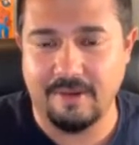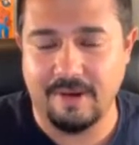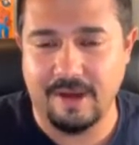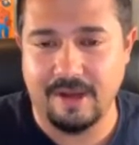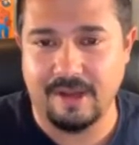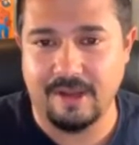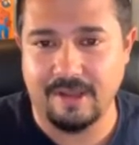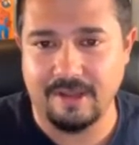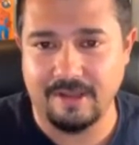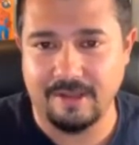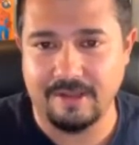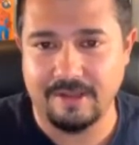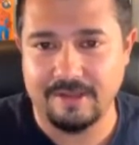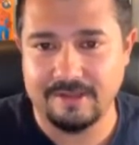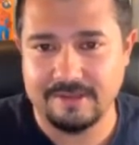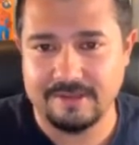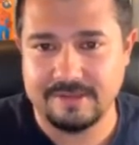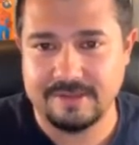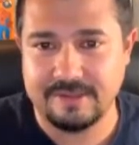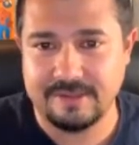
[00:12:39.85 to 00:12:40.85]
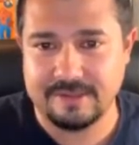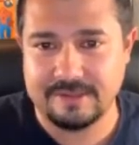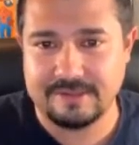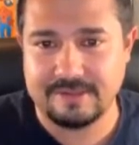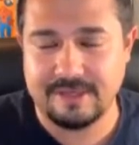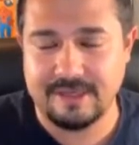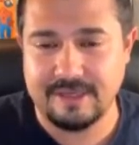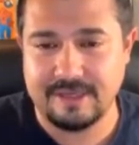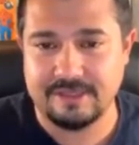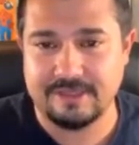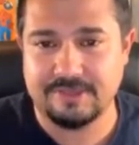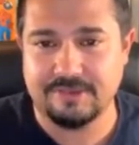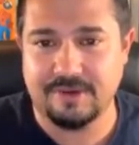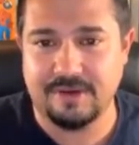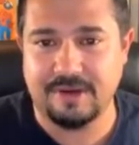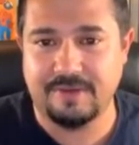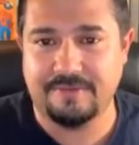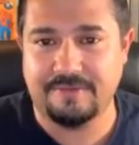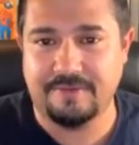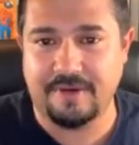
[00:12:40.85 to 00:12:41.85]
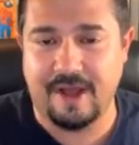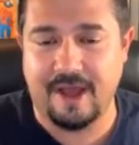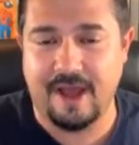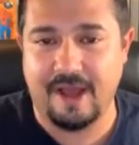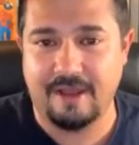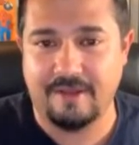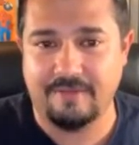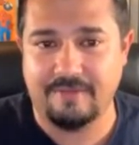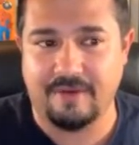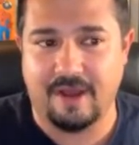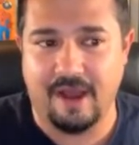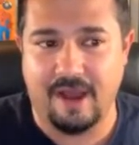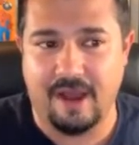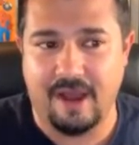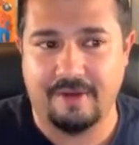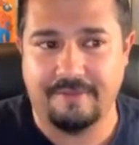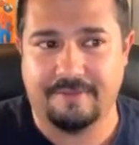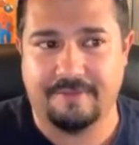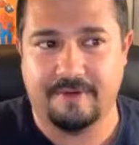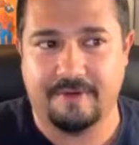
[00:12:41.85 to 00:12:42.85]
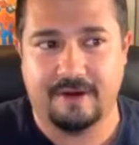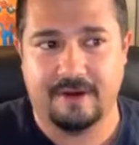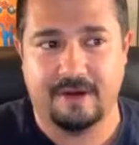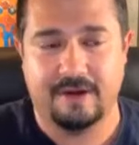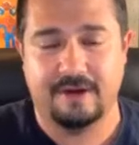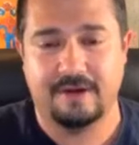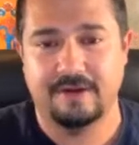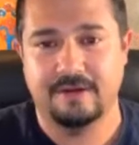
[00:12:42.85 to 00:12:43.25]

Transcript: 1625 offer?